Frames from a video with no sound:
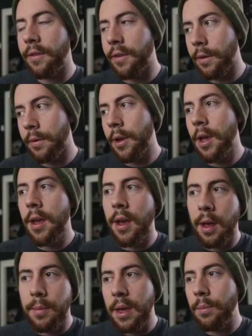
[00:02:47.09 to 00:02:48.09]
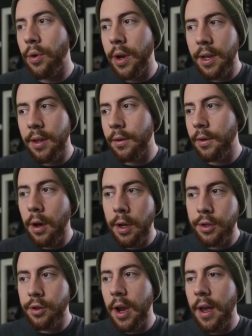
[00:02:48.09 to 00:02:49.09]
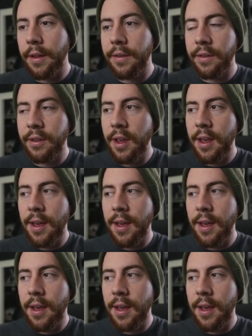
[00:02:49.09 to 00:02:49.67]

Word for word: So I may bring in contrast,